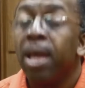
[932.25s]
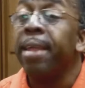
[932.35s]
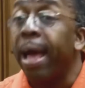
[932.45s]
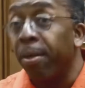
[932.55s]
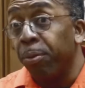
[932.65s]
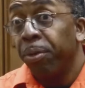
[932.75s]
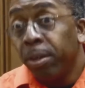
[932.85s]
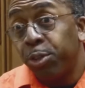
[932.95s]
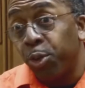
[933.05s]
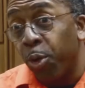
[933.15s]
Now, the real
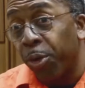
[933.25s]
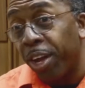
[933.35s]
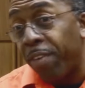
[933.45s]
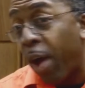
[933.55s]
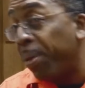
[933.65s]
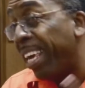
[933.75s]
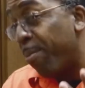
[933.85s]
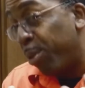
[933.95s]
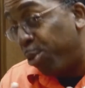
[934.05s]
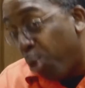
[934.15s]
story of how I
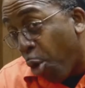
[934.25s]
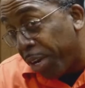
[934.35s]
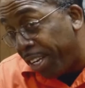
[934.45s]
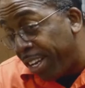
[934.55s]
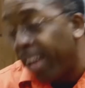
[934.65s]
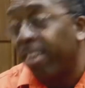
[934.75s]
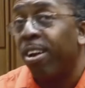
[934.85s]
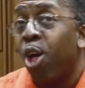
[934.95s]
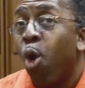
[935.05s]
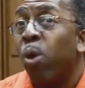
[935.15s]
became a storyteller
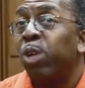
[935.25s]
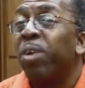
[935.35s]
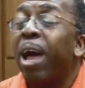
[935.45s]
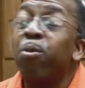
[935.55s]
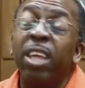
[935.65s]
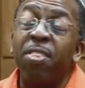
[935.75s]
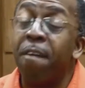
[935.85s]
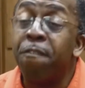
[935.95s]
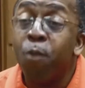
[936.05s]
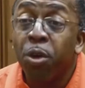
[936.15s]
was when I was in the
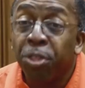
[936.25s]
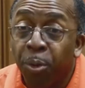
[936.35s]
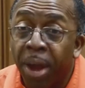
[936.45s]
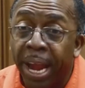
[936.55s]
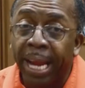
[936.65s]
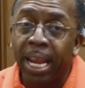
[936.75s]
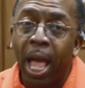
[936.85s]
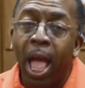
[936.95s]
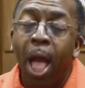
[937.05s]
4th grade.